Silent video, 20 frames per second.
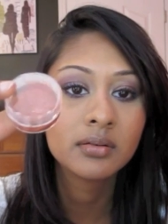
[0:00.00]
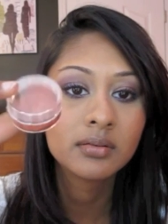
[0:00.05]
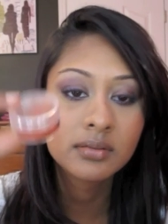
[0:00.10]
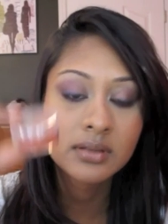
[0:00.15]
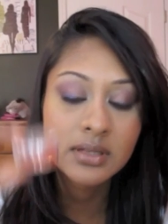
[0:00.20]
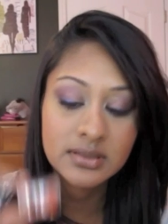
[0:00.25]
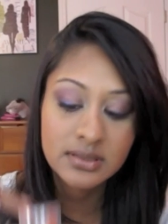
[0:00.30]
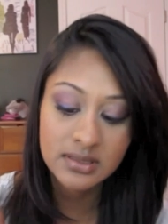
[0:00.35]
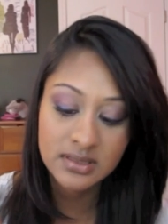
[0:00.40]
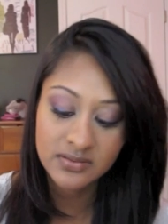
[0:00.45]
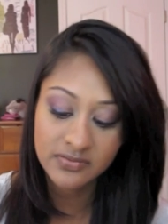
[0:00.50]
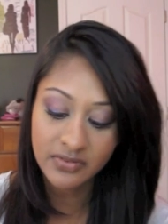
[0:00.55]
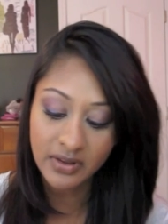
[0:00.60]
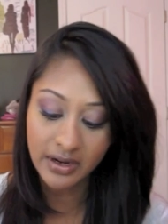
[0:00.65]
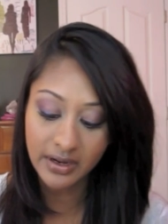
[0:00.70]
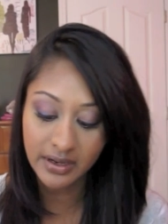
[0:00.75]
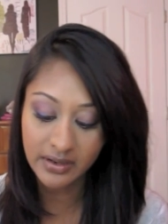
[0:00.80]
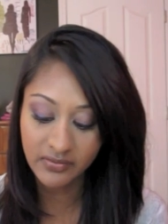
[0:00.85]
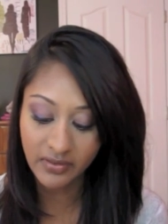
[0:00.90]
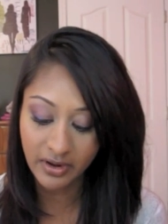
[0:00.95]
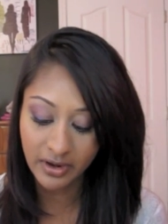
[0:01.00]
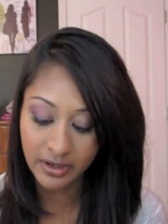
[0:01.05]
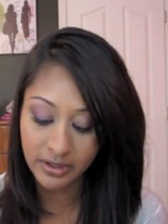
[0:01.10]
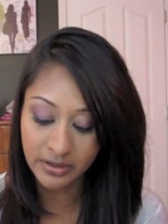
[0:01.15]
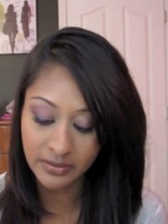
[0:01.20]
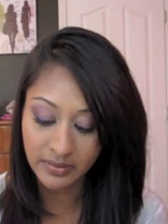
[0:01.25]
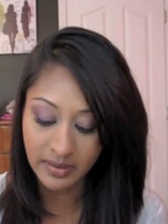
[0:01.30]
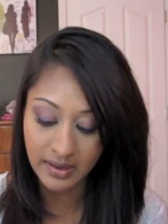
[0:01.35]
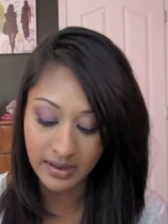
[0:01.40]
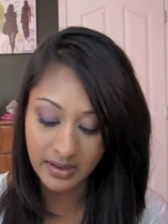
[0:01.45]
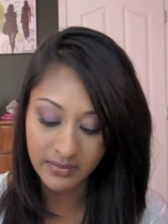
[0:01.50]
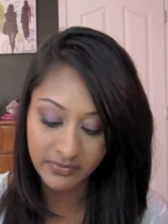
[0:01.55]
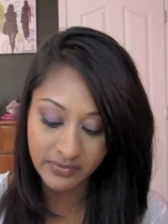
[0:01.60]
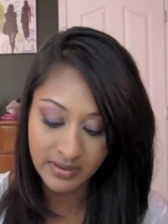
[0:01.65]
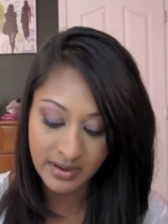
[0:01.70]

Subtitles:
This is very unique. I've